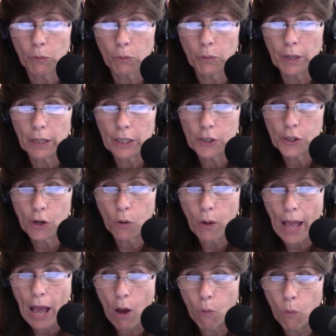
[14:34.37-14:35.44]
really show
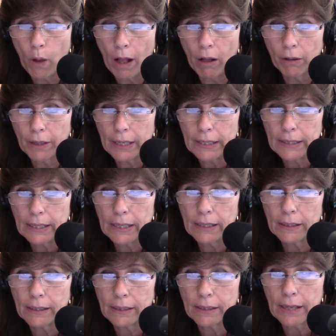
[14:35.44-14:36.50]
how well this
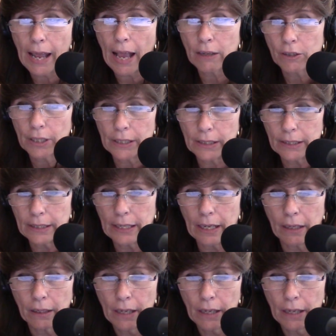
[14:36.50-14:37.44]
is to actually see it.